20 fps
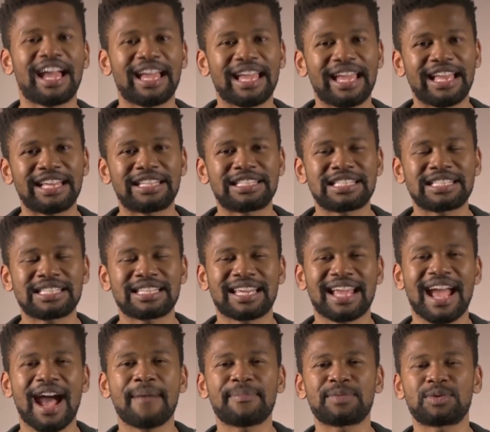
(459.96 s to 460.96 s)
it
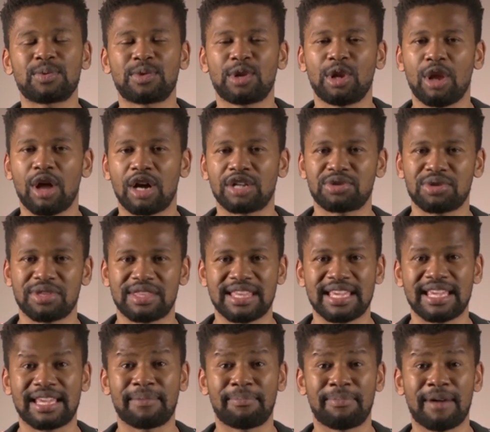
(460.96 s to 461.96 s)
comes with a lot to
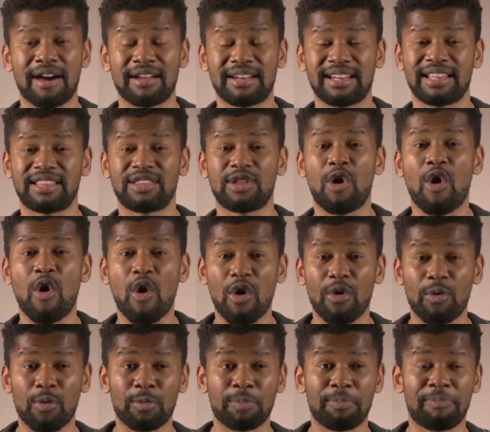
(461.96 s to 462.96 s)
think about. The
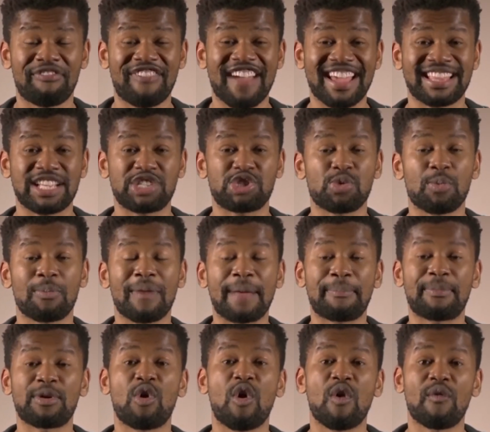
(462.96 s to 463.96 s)
fact that you might
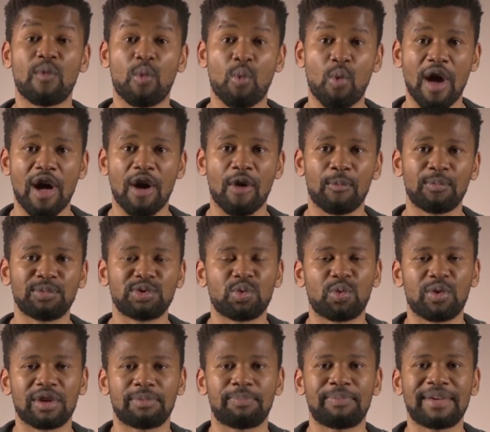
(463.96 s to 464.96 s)
be overwhelmed
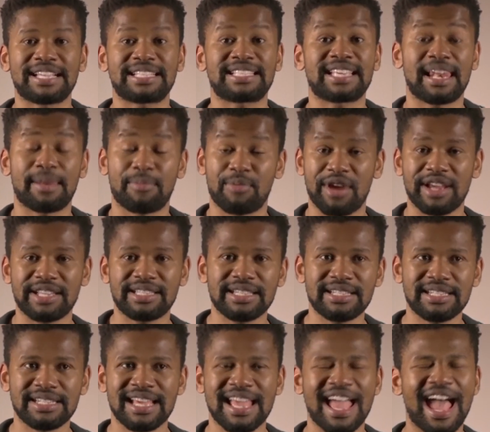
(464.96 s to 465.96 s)
with being
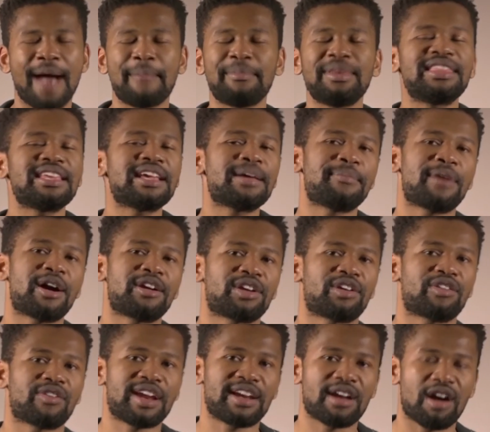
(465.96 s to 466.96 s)
celebrated. I mean, think about
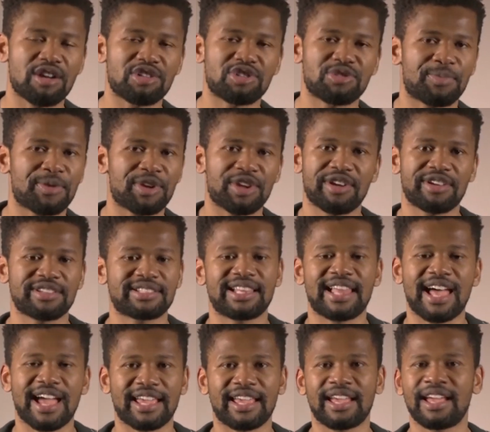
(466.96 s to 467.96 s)
great entrepreneurs.
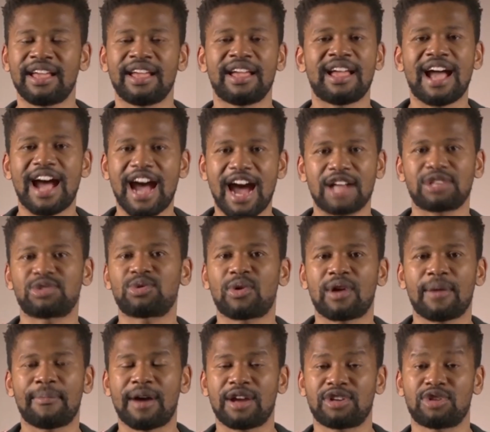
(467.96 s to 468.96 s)
Like I talk
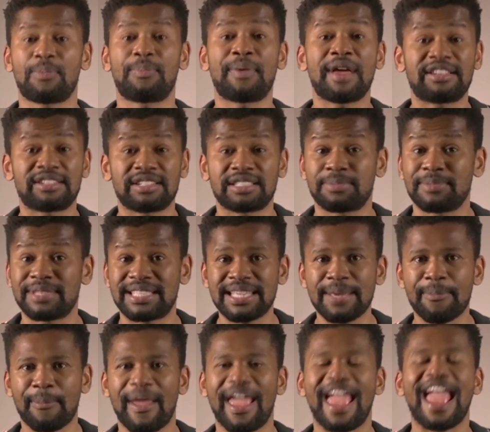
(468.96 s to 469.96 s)
about your Petrus
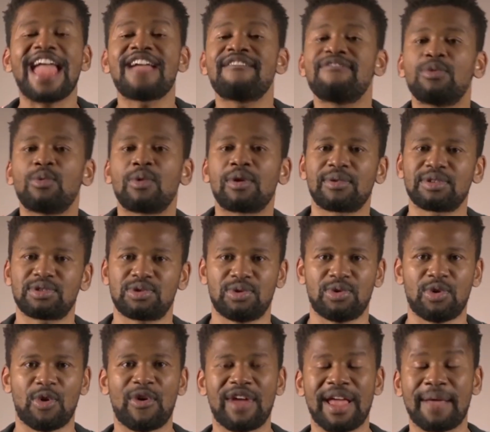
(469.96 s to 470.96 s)
Motsepe. Everyone wants to
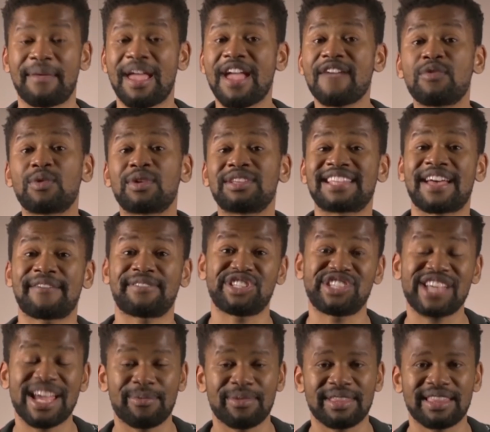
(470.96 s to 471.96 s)
know him. Everyone wants to have a
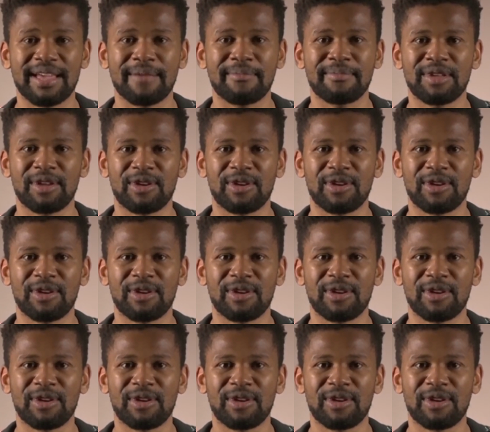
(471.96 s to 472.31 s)
chat with him,